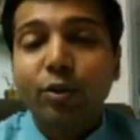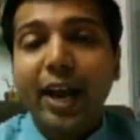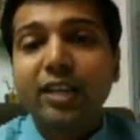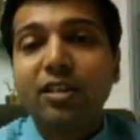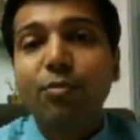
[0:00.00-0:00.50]
There
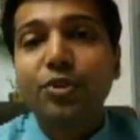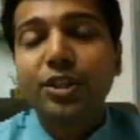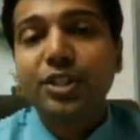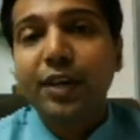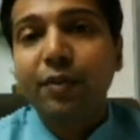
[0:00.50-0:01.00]
are also
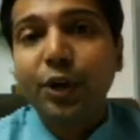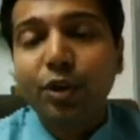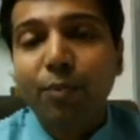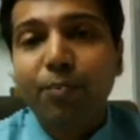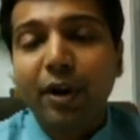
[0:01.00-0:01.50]
exemptions
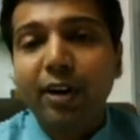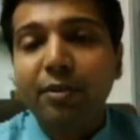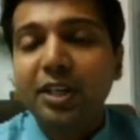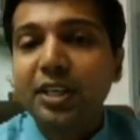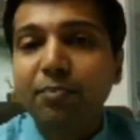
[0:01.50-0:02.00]
given to the
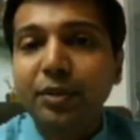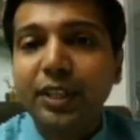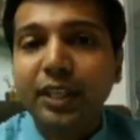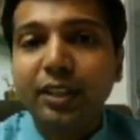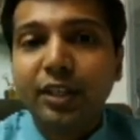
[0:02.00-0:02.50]
private limited
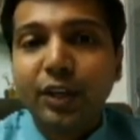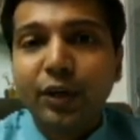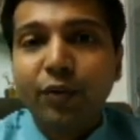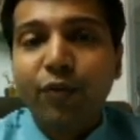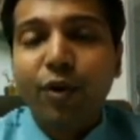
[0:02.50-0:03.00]
company
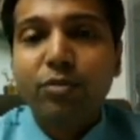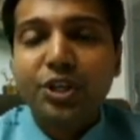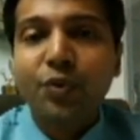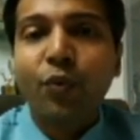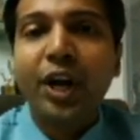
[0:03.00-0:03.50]

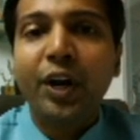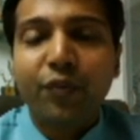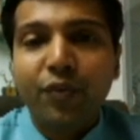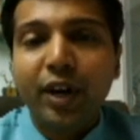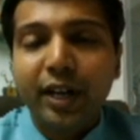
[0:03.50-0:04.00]
from section
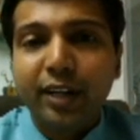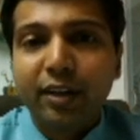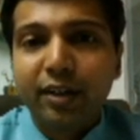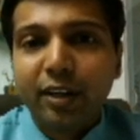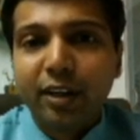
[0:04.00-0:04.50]

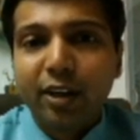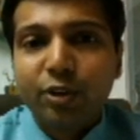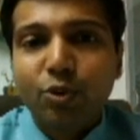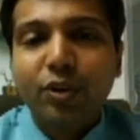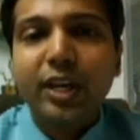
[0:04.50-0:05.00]
185.
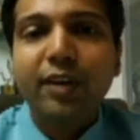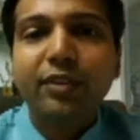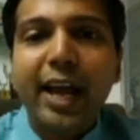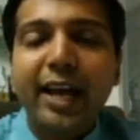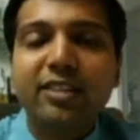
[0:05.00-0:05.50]
So
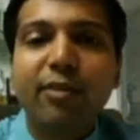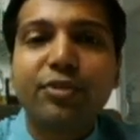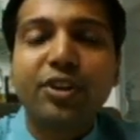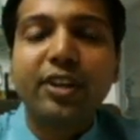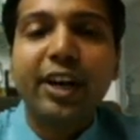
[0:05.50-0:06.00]
if the
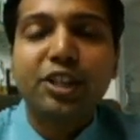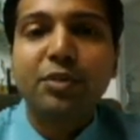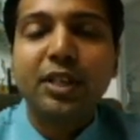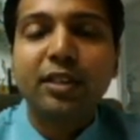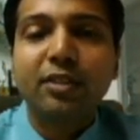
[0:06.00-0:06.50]
exemption
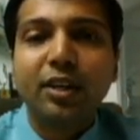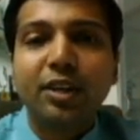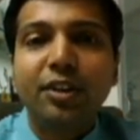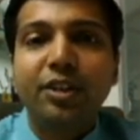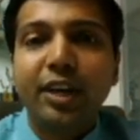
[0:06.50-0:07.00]
has been
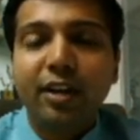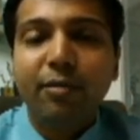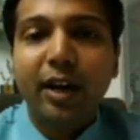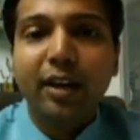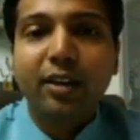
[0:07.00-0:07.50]

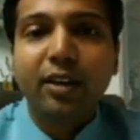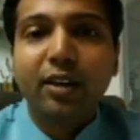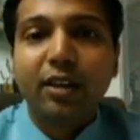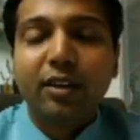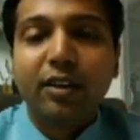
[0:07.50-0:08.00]
taken by
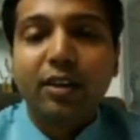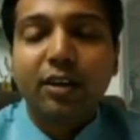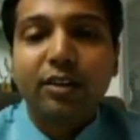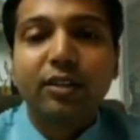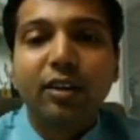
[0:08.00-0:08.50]

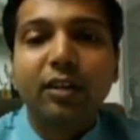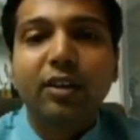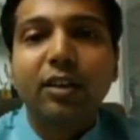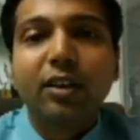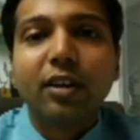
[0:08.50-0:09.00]

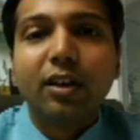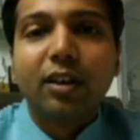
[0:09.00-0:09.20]
the